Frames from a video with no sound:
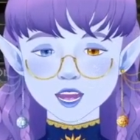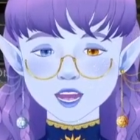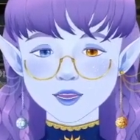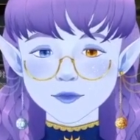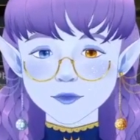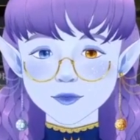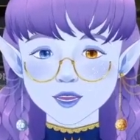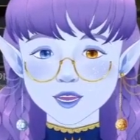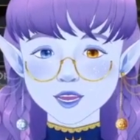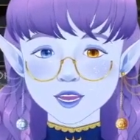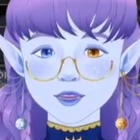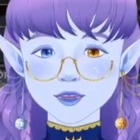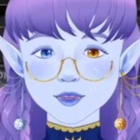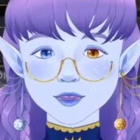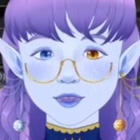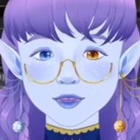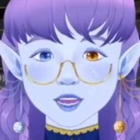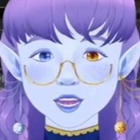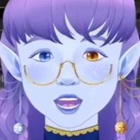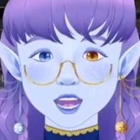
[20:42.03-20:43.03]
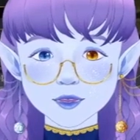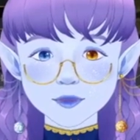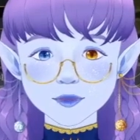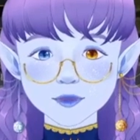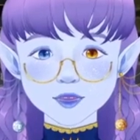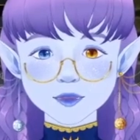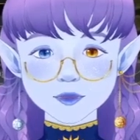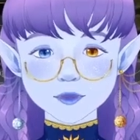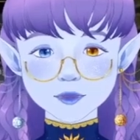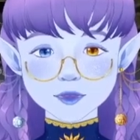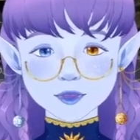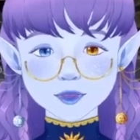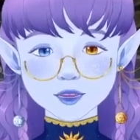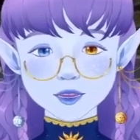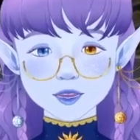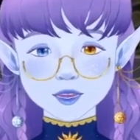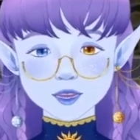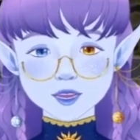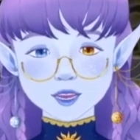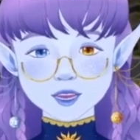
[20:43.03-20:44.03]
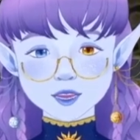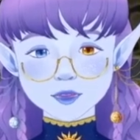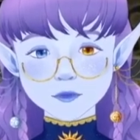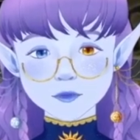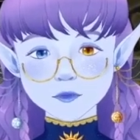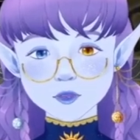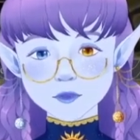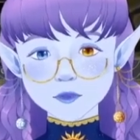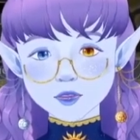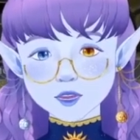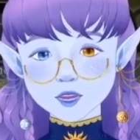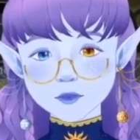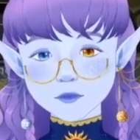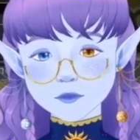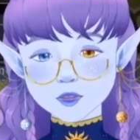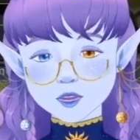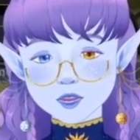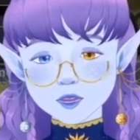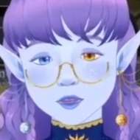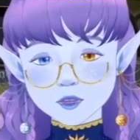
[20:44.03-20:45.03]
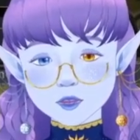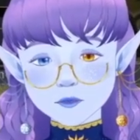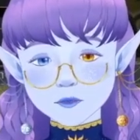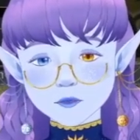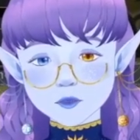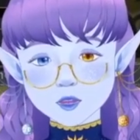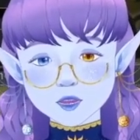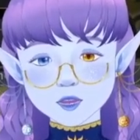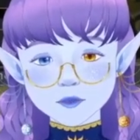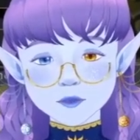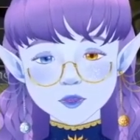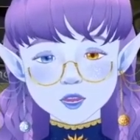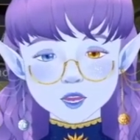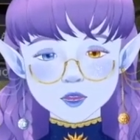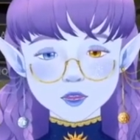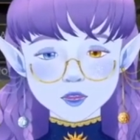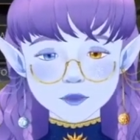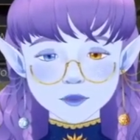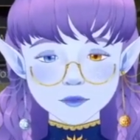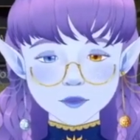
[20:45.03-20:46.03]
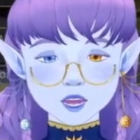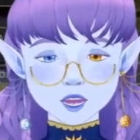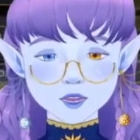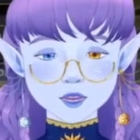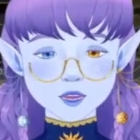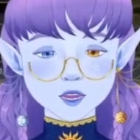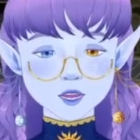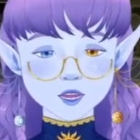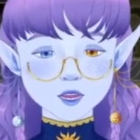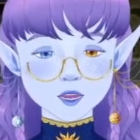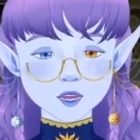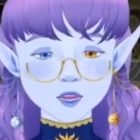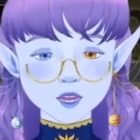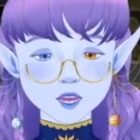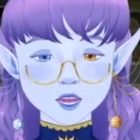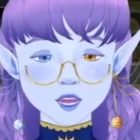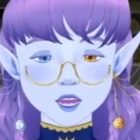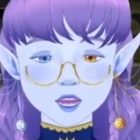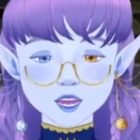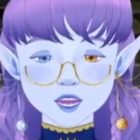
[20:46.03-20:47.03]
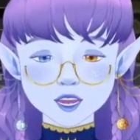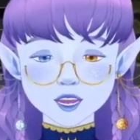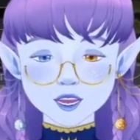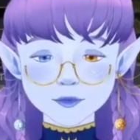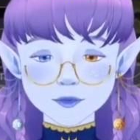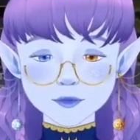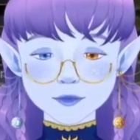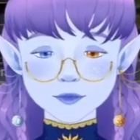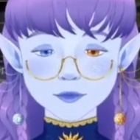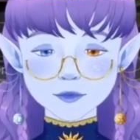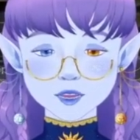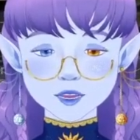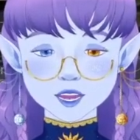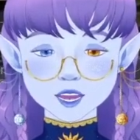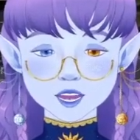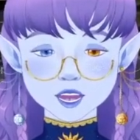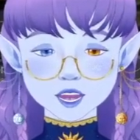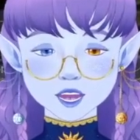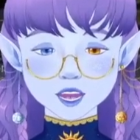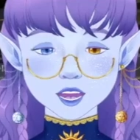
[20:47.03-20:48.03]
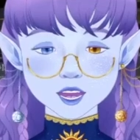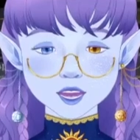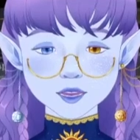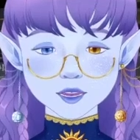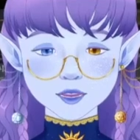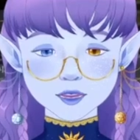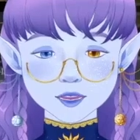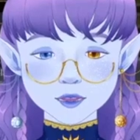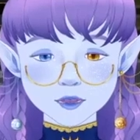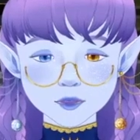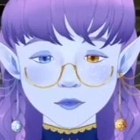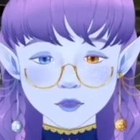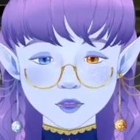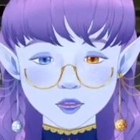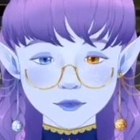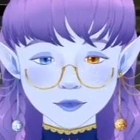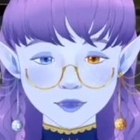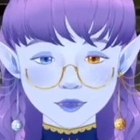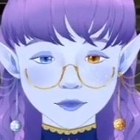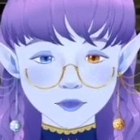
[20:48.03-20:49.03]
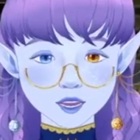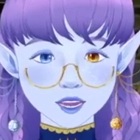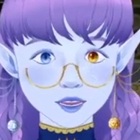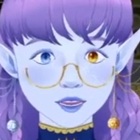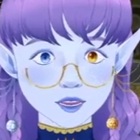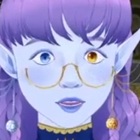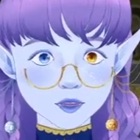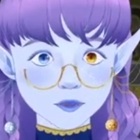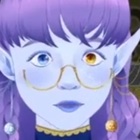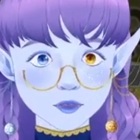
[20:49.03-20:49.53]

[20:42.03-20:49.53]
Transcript: that I was interested in forming a friendship with our brother, and I do want to be friendly towards